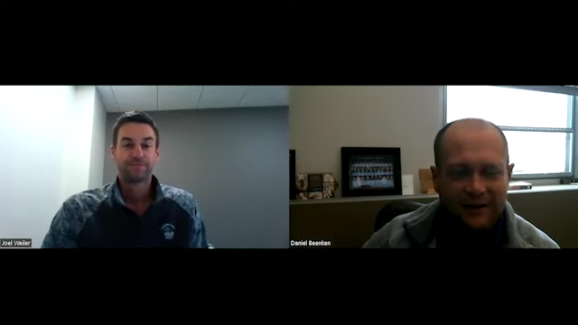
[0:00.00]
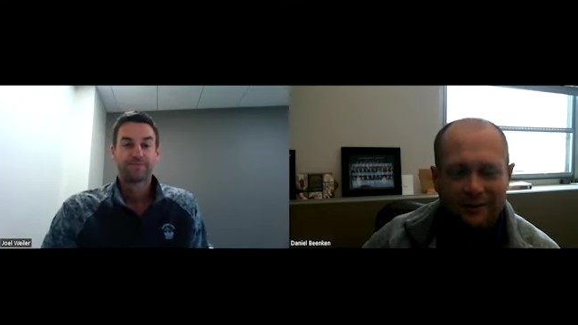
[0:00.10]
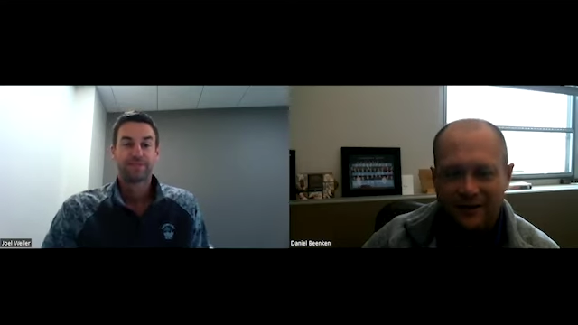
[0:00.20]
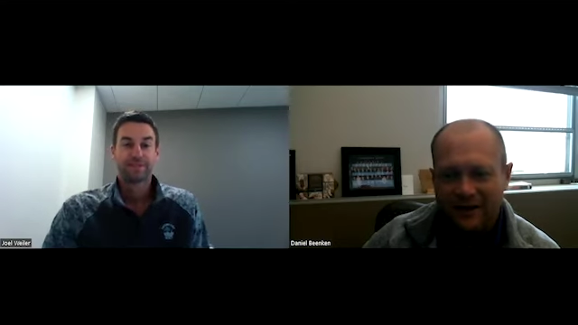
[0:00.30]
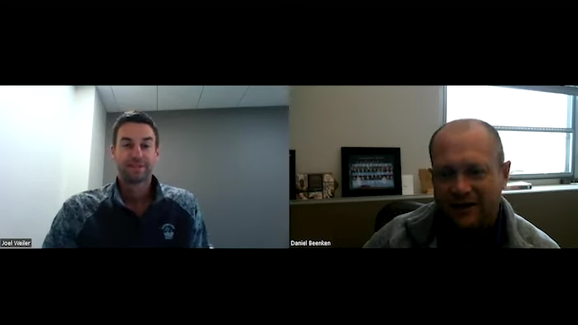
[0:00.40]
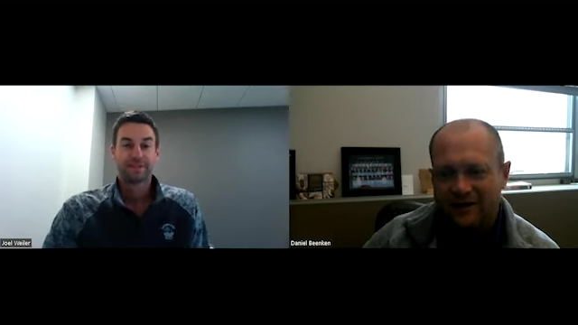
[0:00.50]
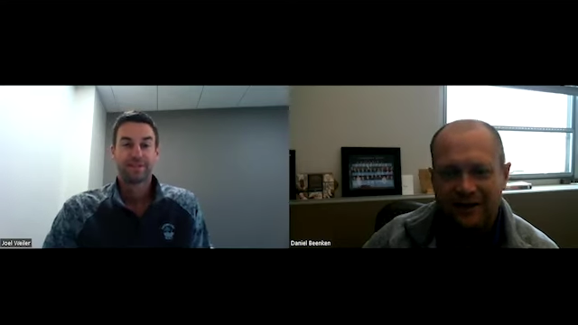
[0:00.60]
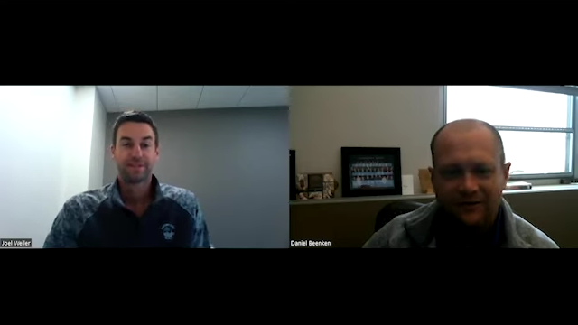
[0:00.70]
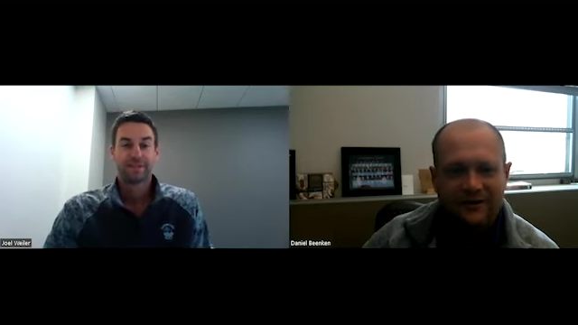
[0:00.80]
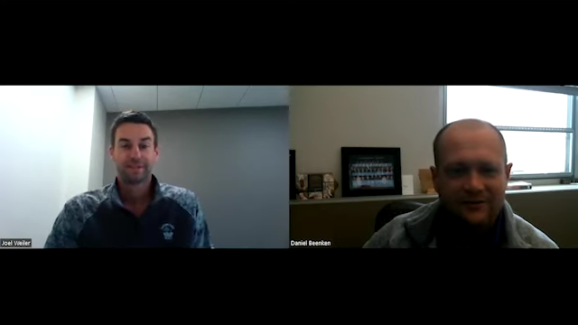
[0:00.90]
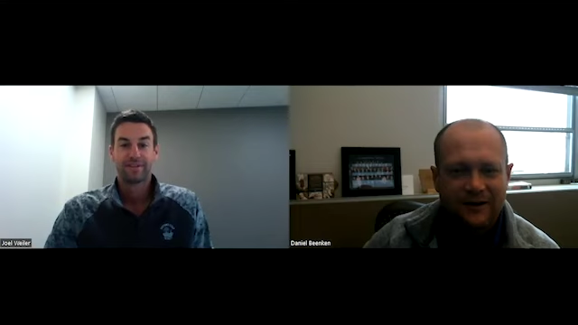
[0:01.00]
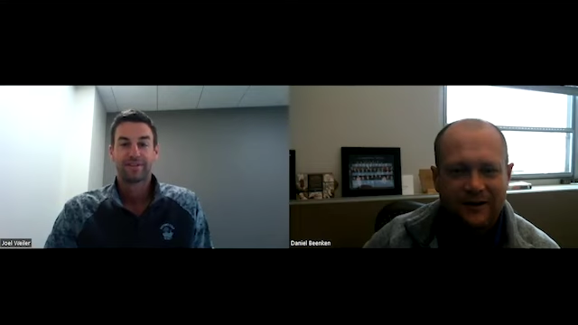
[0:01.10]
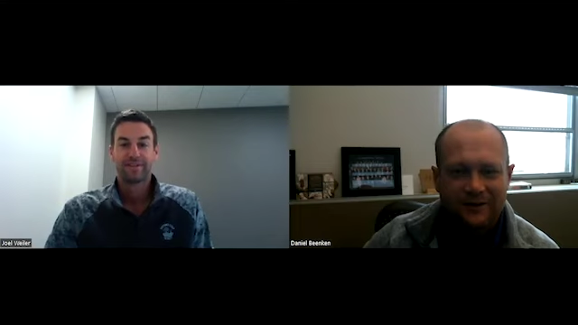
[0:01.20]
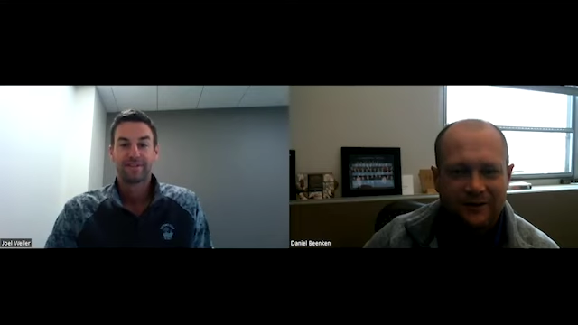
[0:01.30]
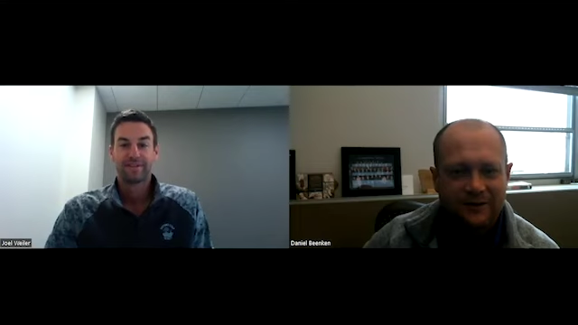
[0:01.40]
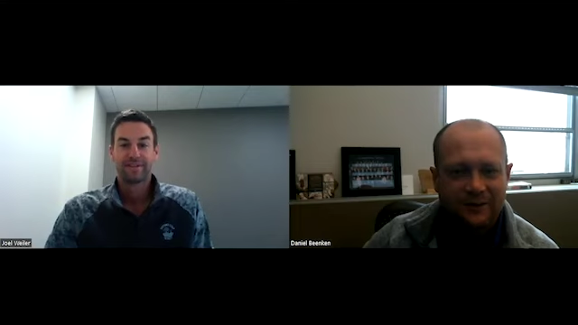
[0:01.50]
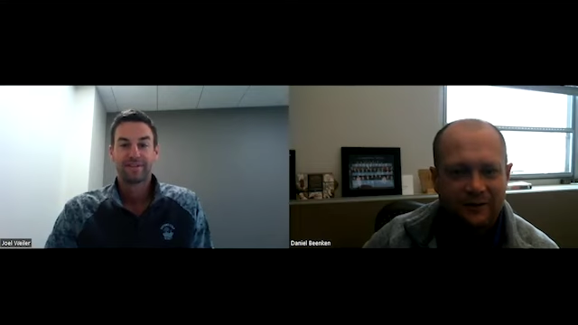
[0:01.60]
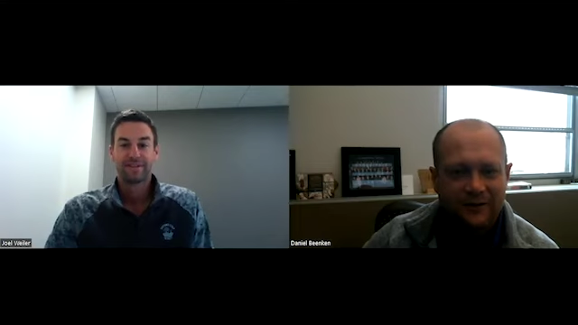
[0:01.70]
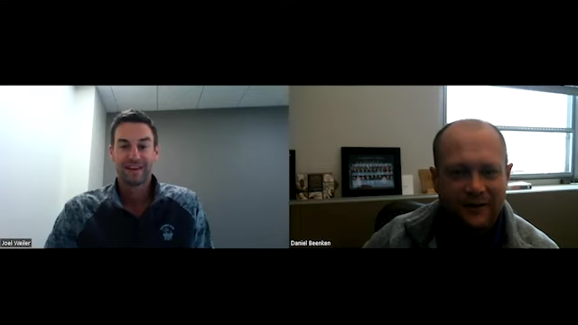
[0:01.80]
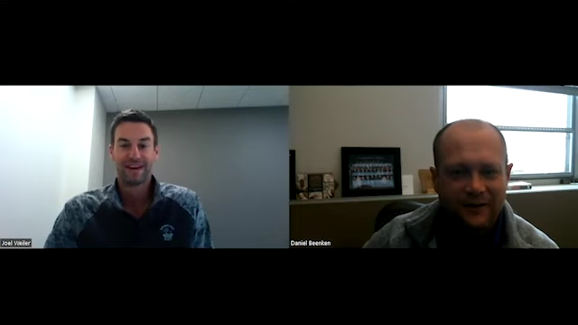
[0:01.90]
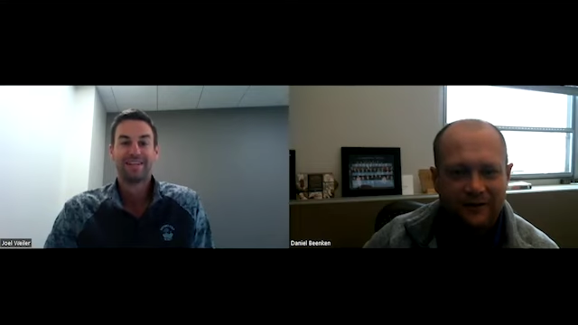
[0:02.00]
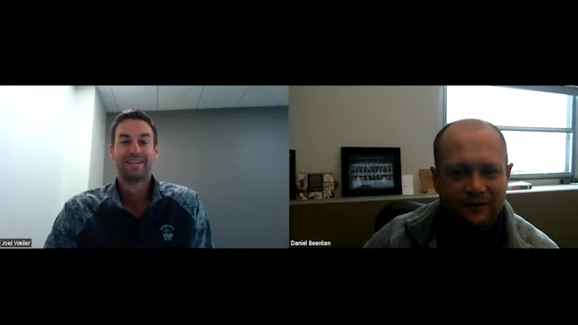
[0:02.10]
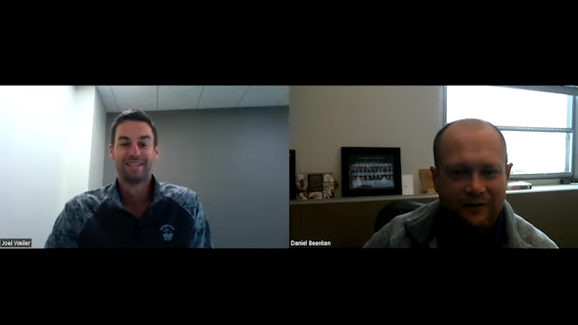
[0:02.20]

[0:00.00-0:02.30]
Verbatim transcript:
Speaker 1: Mom and Dad, do you have something I could do over there?